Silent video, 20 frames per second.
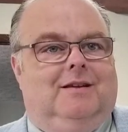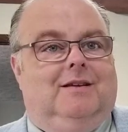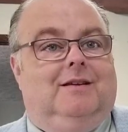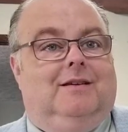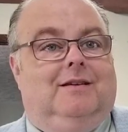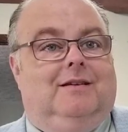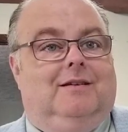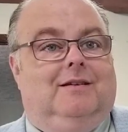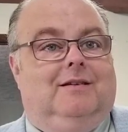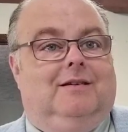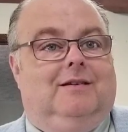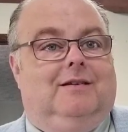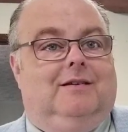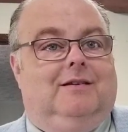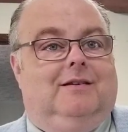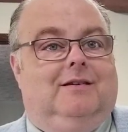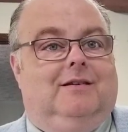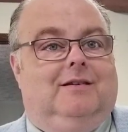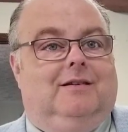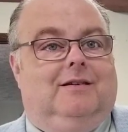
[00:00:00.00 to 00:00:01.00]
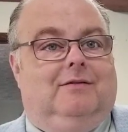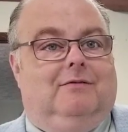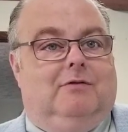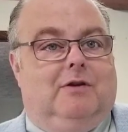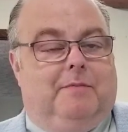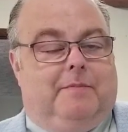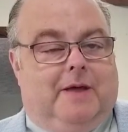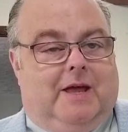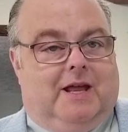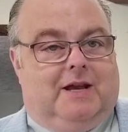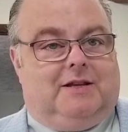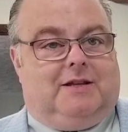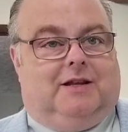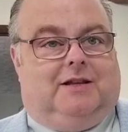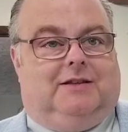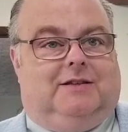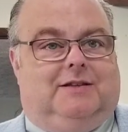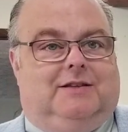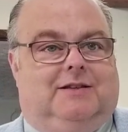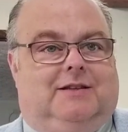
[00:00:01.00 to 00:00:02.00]
Repentance.
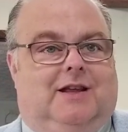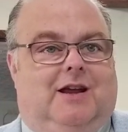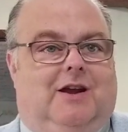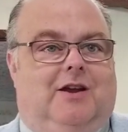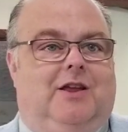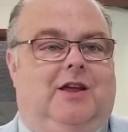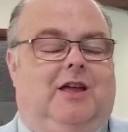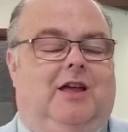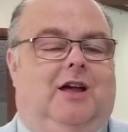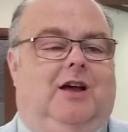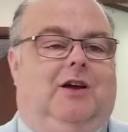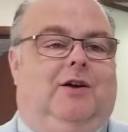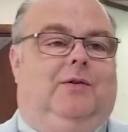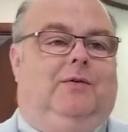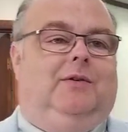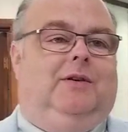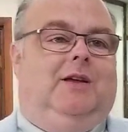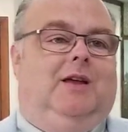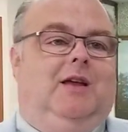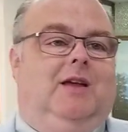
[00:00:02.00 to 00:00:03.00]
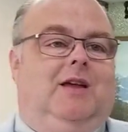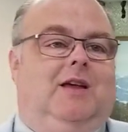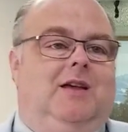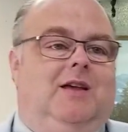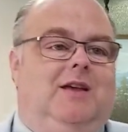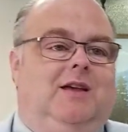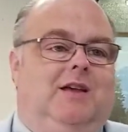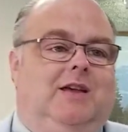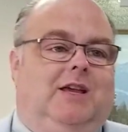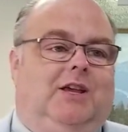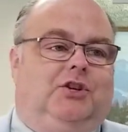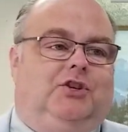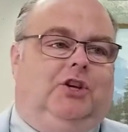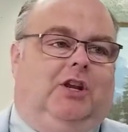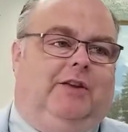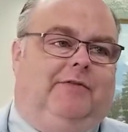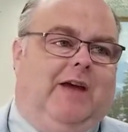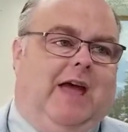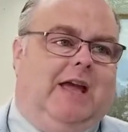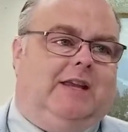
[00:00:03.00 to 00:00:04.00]
Repentance. There you go. He
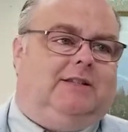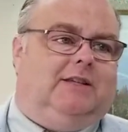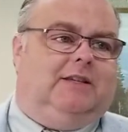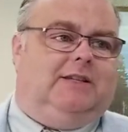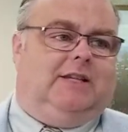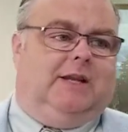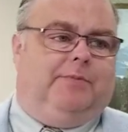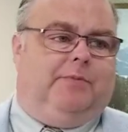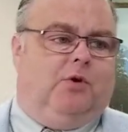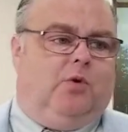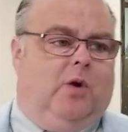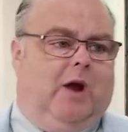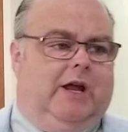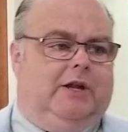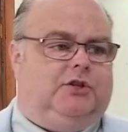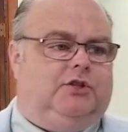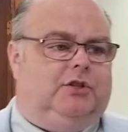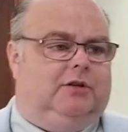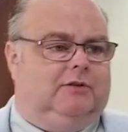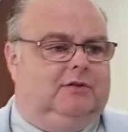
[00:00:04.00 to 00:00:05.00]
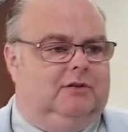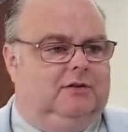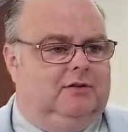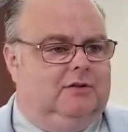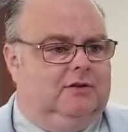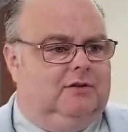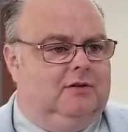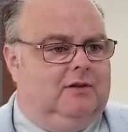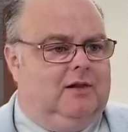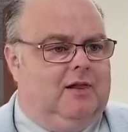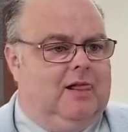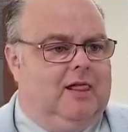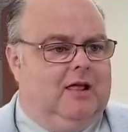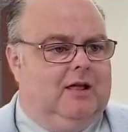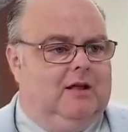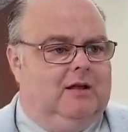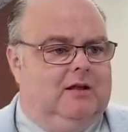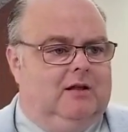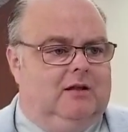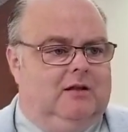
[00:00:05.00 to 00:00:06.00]
should have asked a simple question
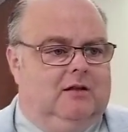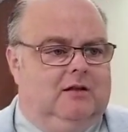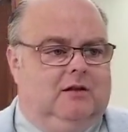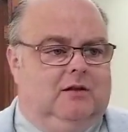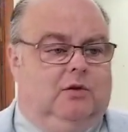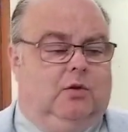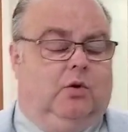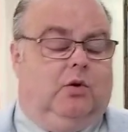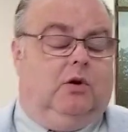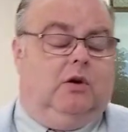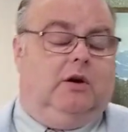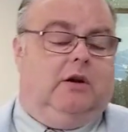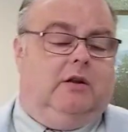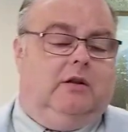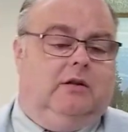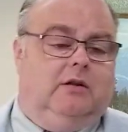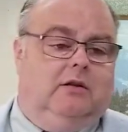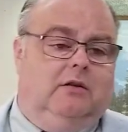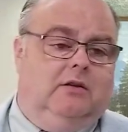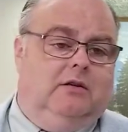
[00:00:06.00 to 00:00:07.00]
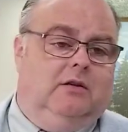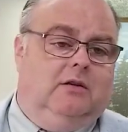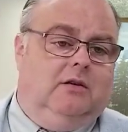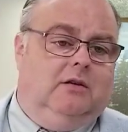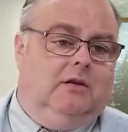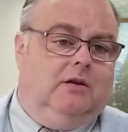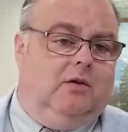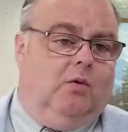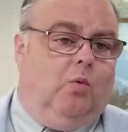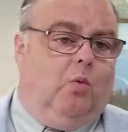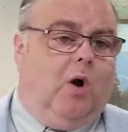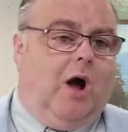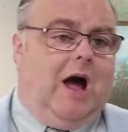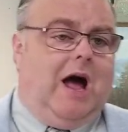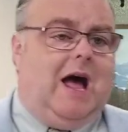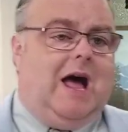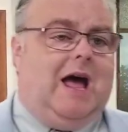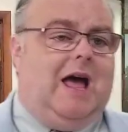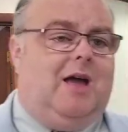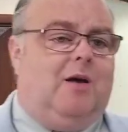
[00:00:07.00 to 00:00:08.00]
Lord,
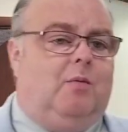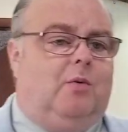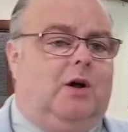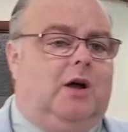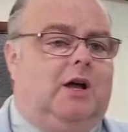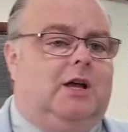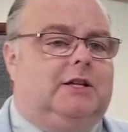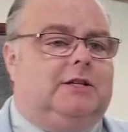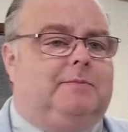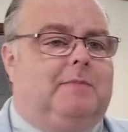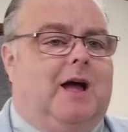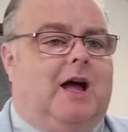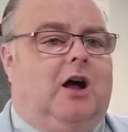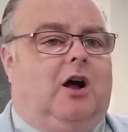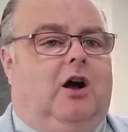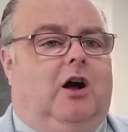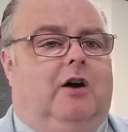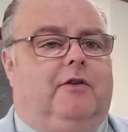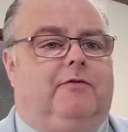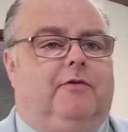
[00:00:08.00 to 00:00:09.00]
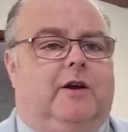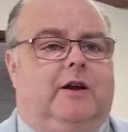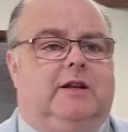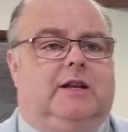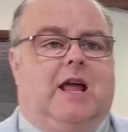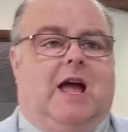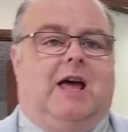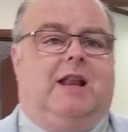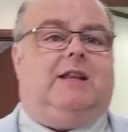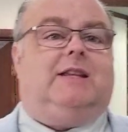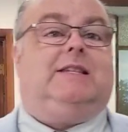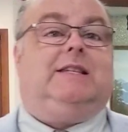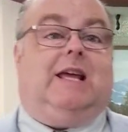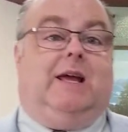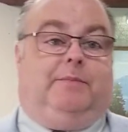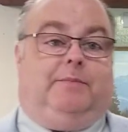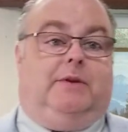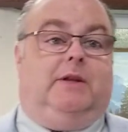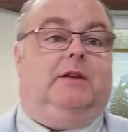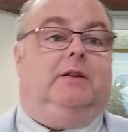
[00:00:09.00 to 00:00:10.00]
why was my offering not
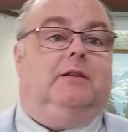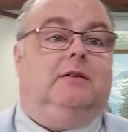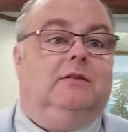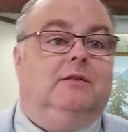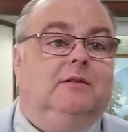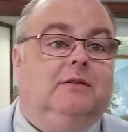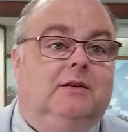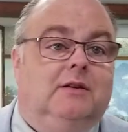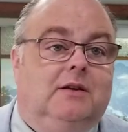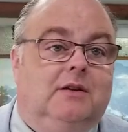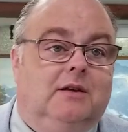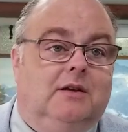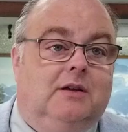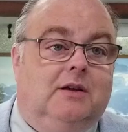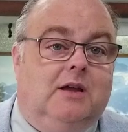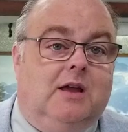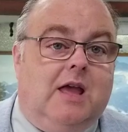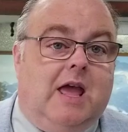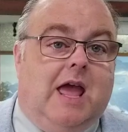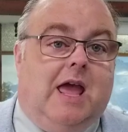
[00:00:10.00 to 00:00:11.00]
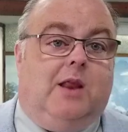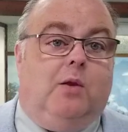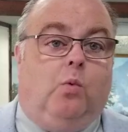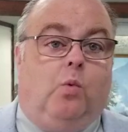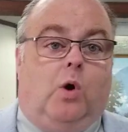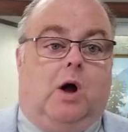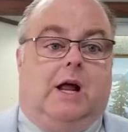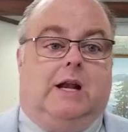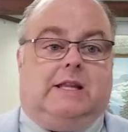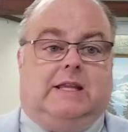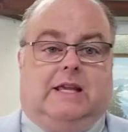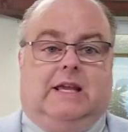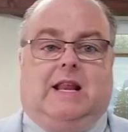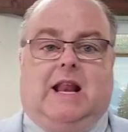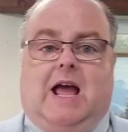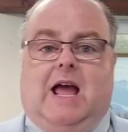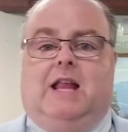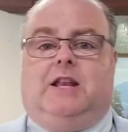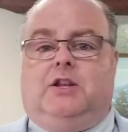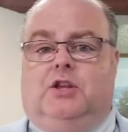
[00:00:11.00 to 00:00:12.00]
accepted? And what can
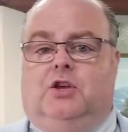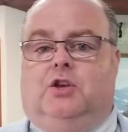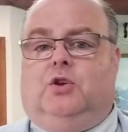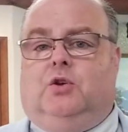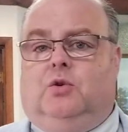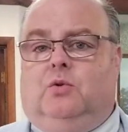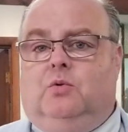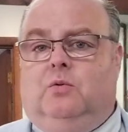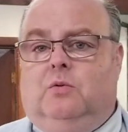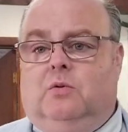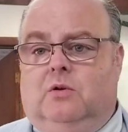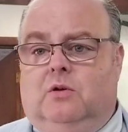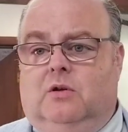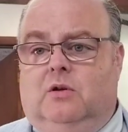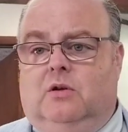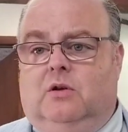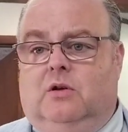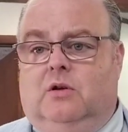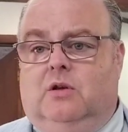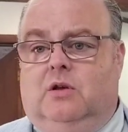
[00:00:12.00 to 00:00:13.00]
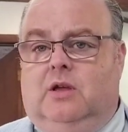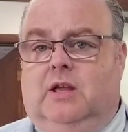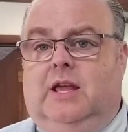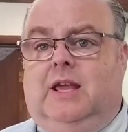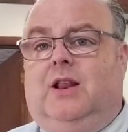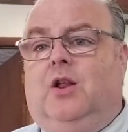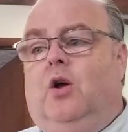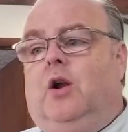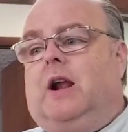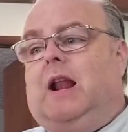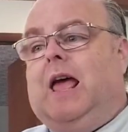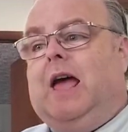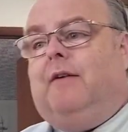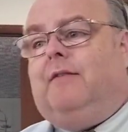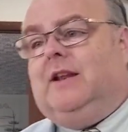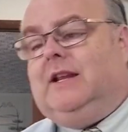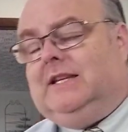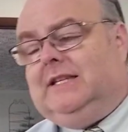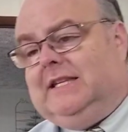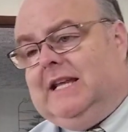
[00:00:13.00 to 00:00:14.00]
I do in order to have
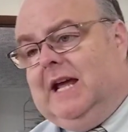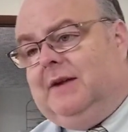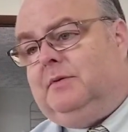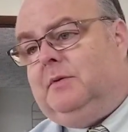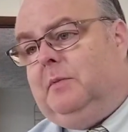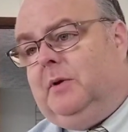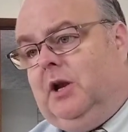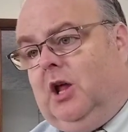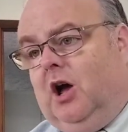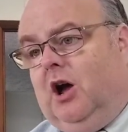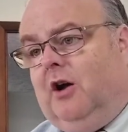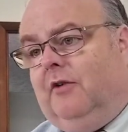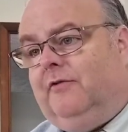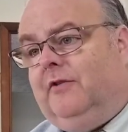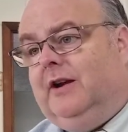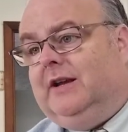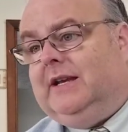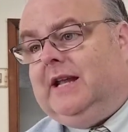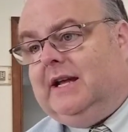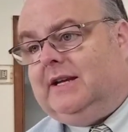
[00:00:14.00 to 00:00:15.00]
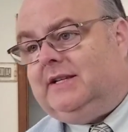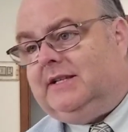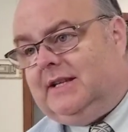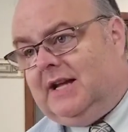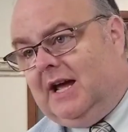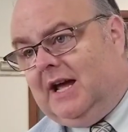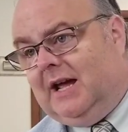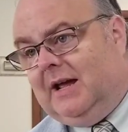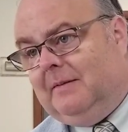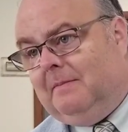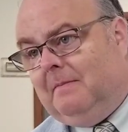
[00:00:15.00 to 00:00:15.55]
an acceptable offering next time?